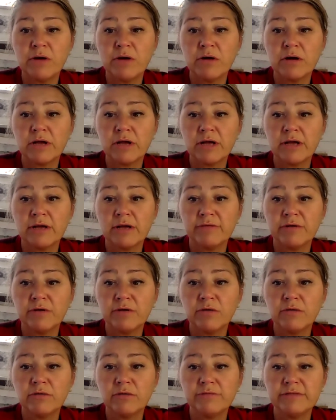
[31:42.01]
archiving
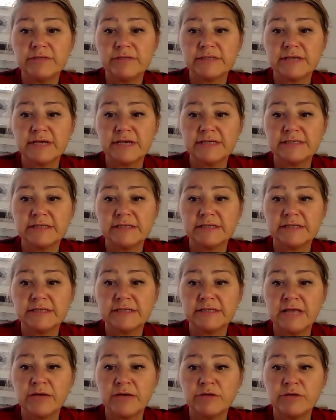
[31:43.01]
all of the sites in
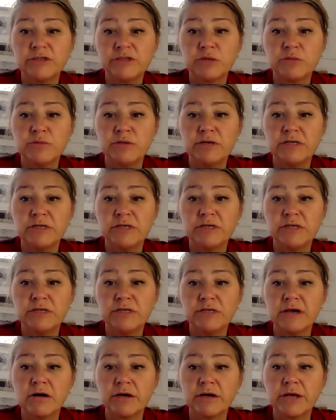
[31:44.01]
the Irish
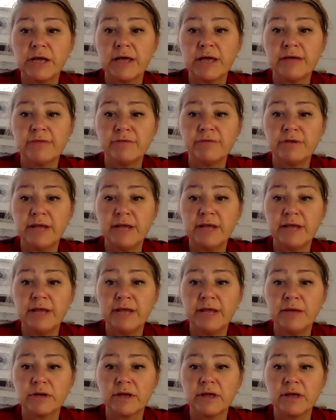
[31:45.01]
Community Archive
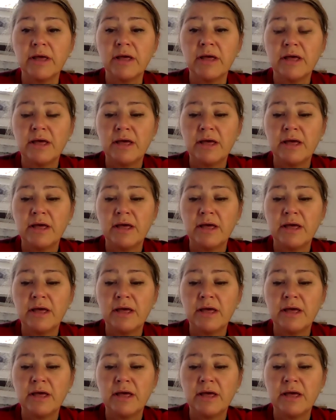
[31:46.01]
Network.